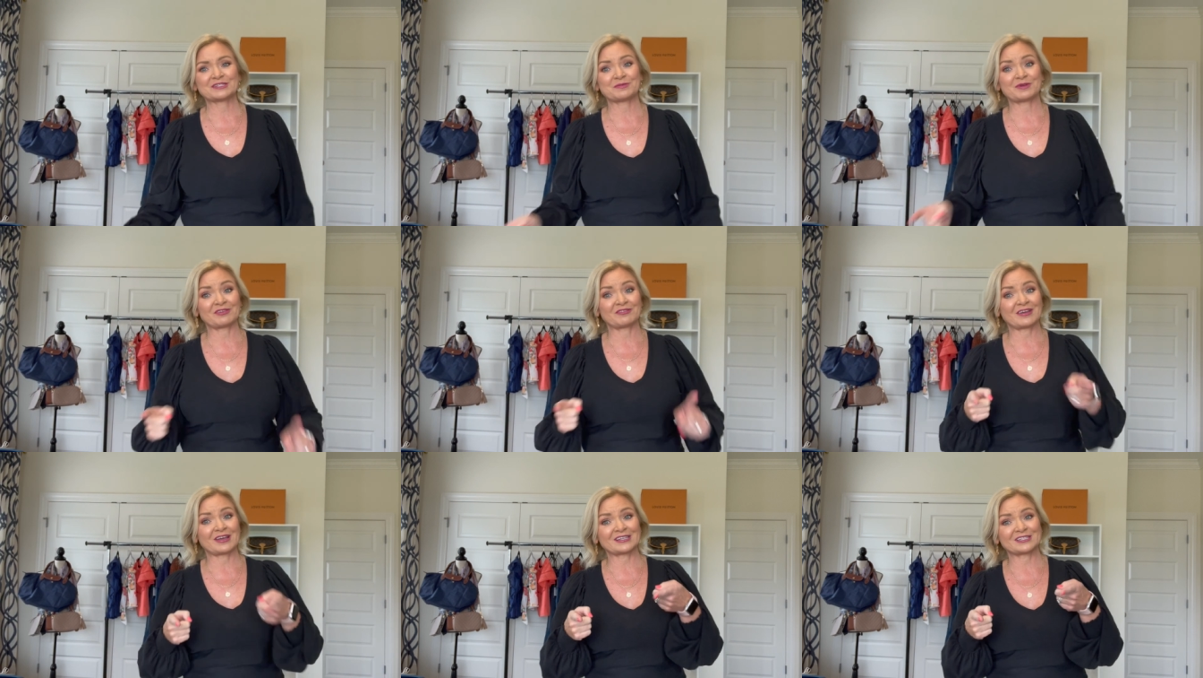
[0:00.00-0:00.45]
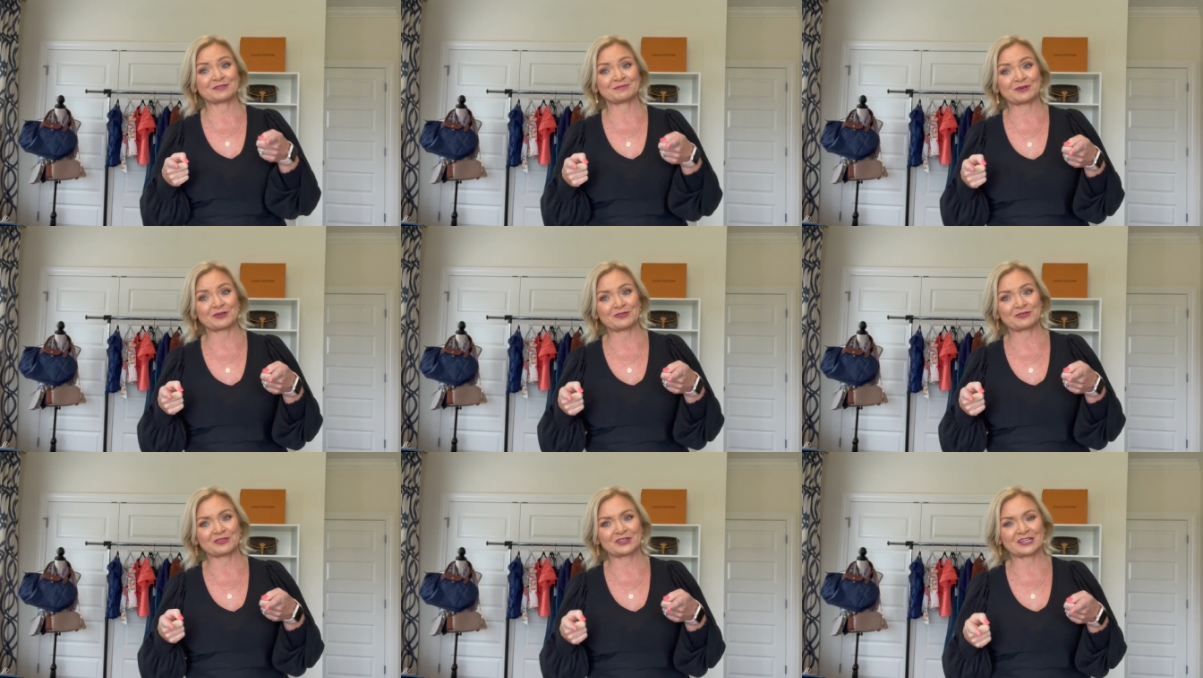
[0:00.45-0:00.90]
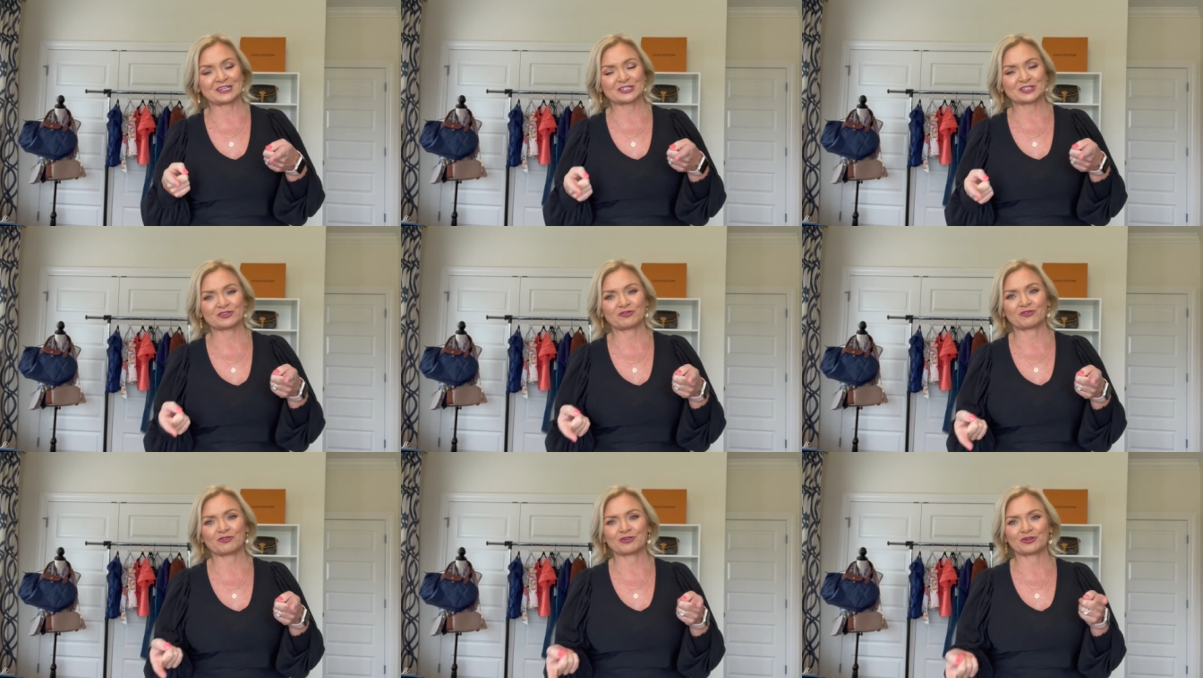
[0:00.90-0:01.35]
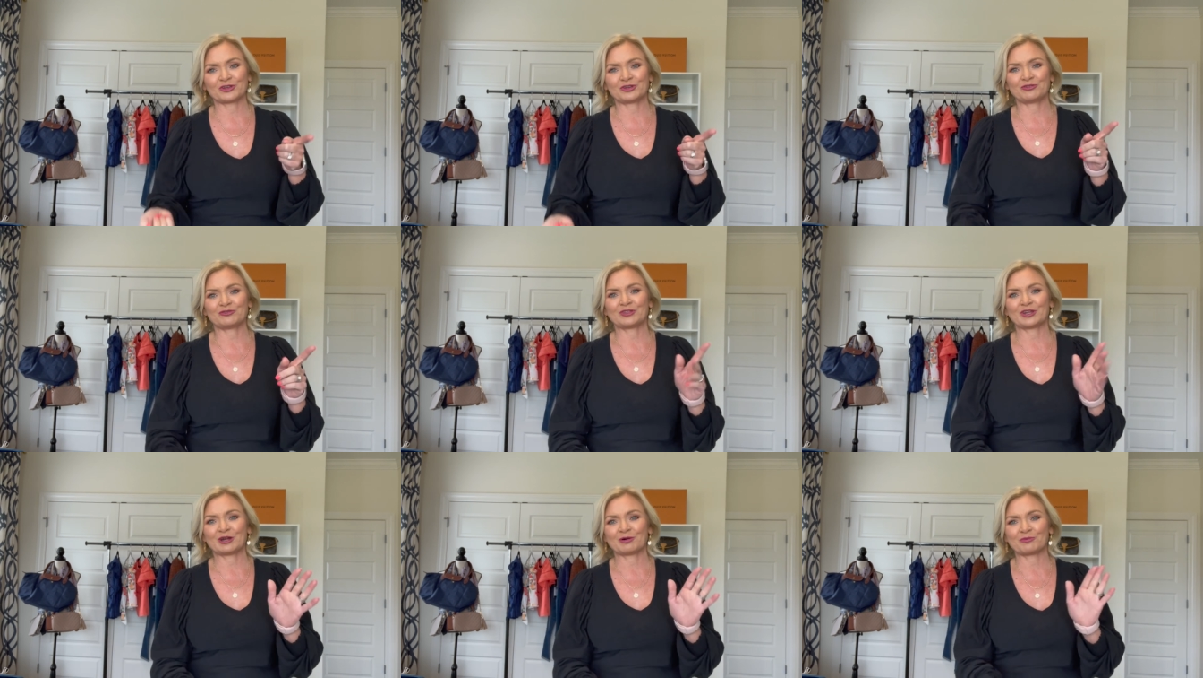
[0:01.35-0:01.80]
but I've got some other things for
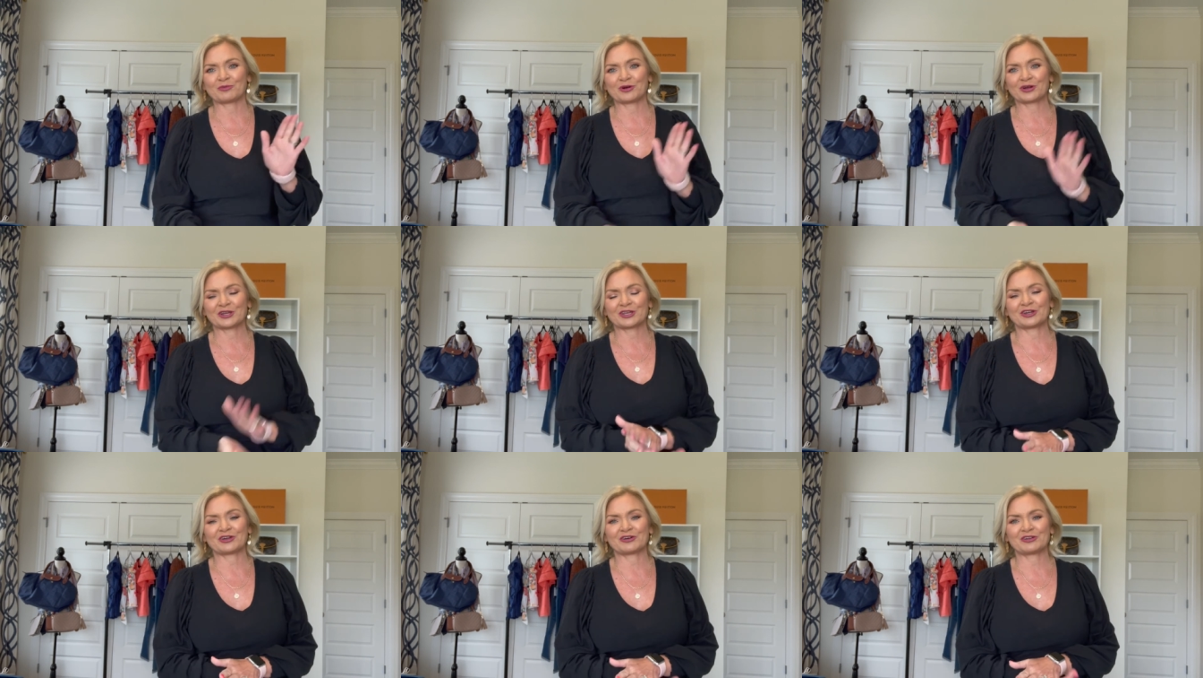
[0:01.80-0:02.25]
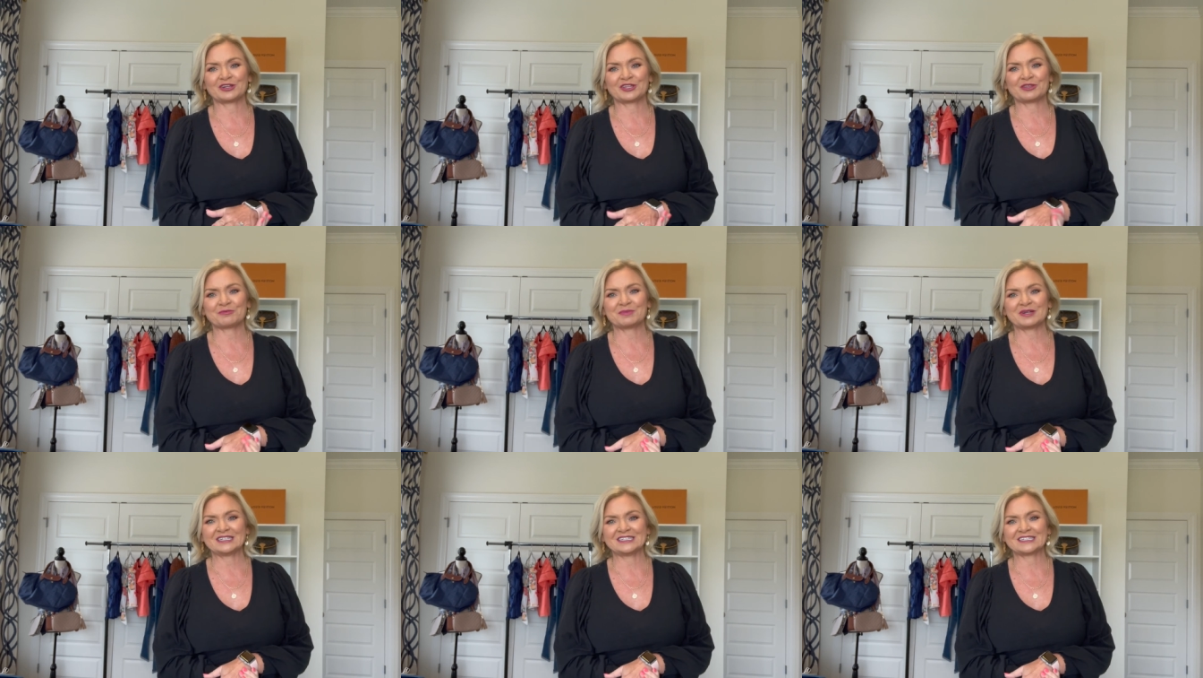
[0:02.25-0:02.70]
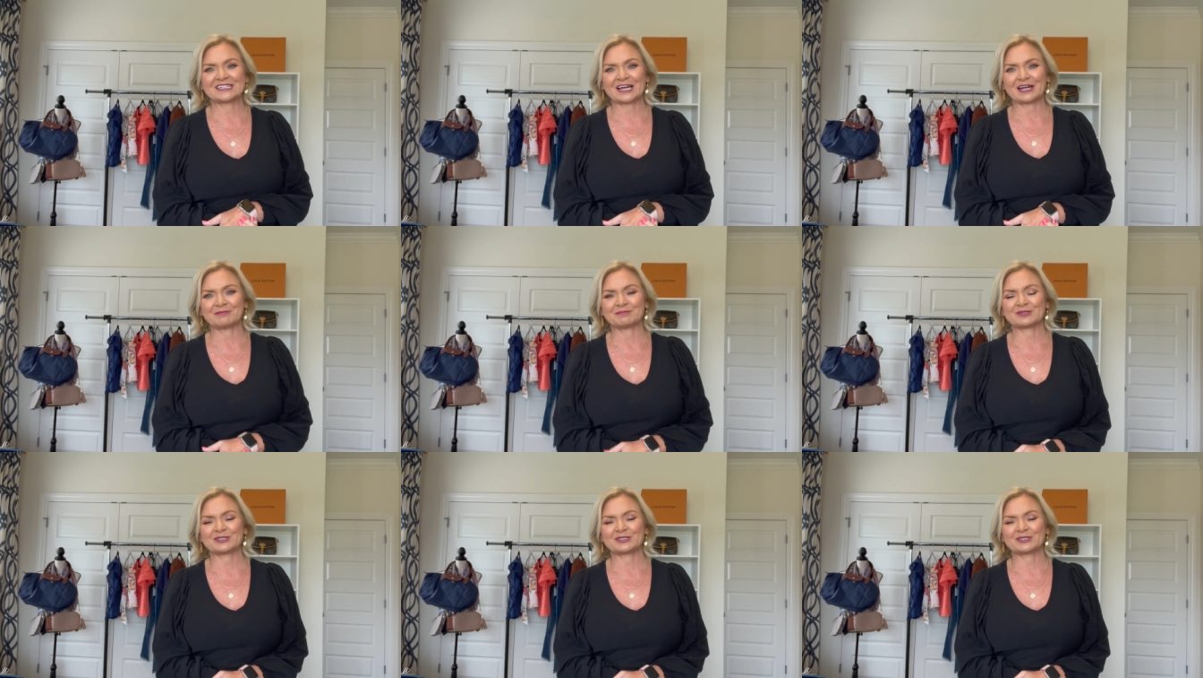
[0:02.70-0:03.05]
you that I'm working on in the meantime.